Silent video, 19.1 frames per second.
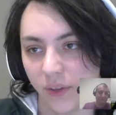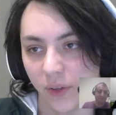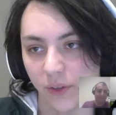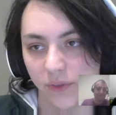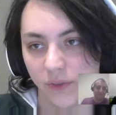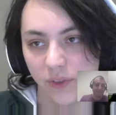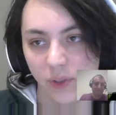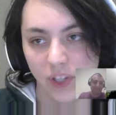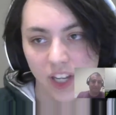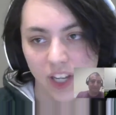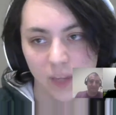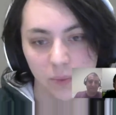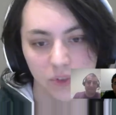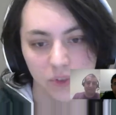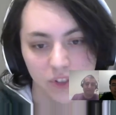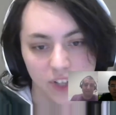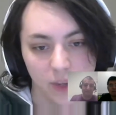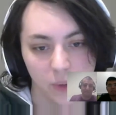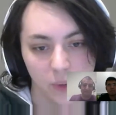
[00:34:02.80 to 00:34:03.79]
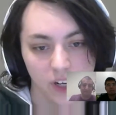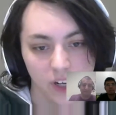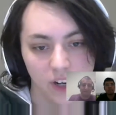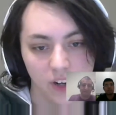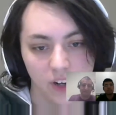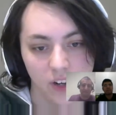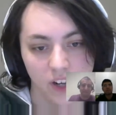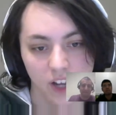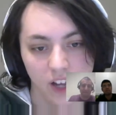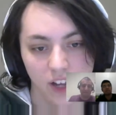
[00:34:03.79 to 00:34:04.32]
were a few games that were
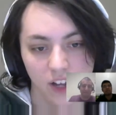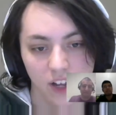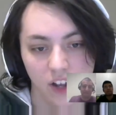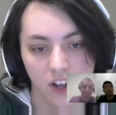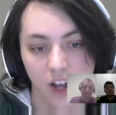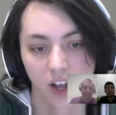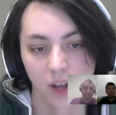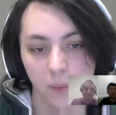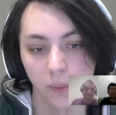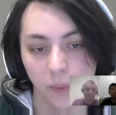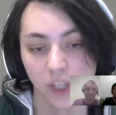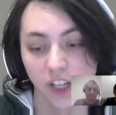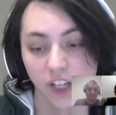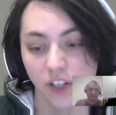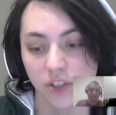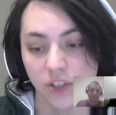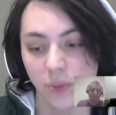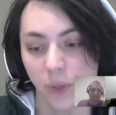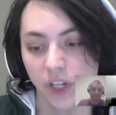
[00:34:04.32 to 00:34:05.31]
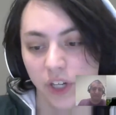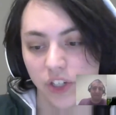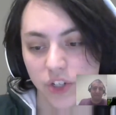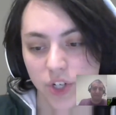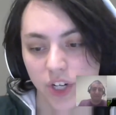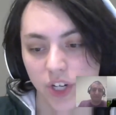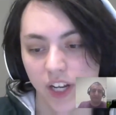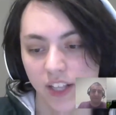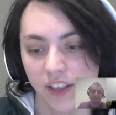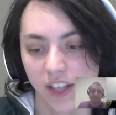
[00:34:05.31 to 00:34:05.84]
played on
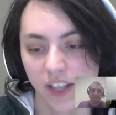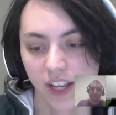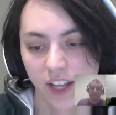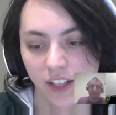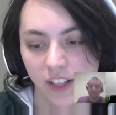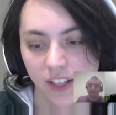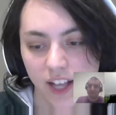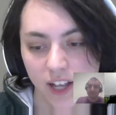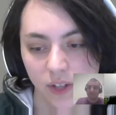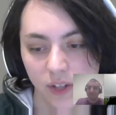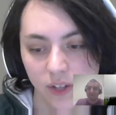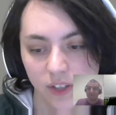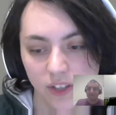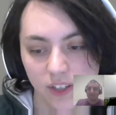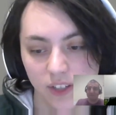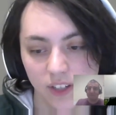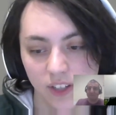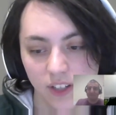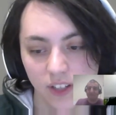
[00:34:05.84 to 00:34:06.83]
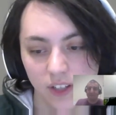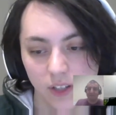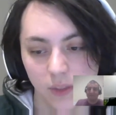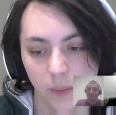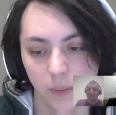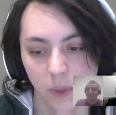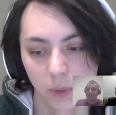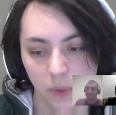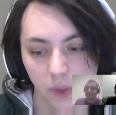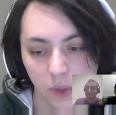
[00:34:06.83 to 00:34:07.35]
Twitch, and they allowed
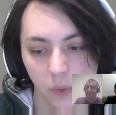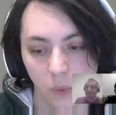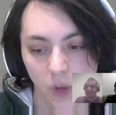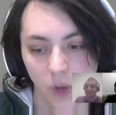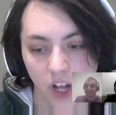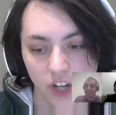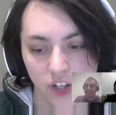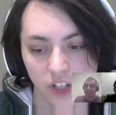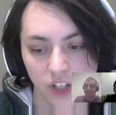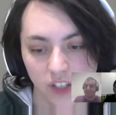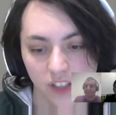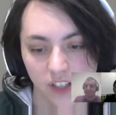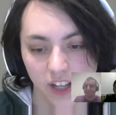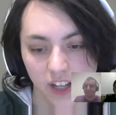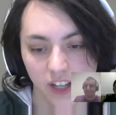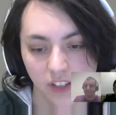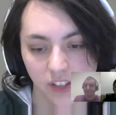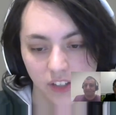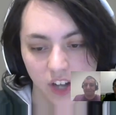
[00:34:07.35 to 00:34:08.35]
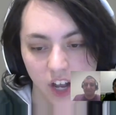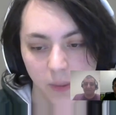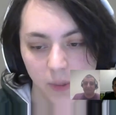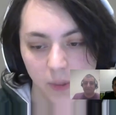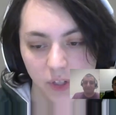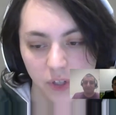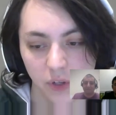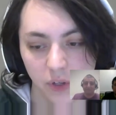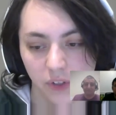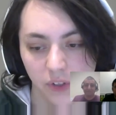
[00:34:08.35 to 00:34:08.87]
people to watch and
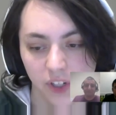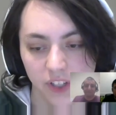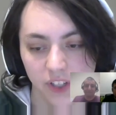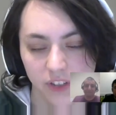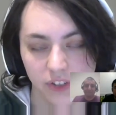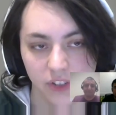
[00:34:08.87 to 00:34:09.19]
comment over it.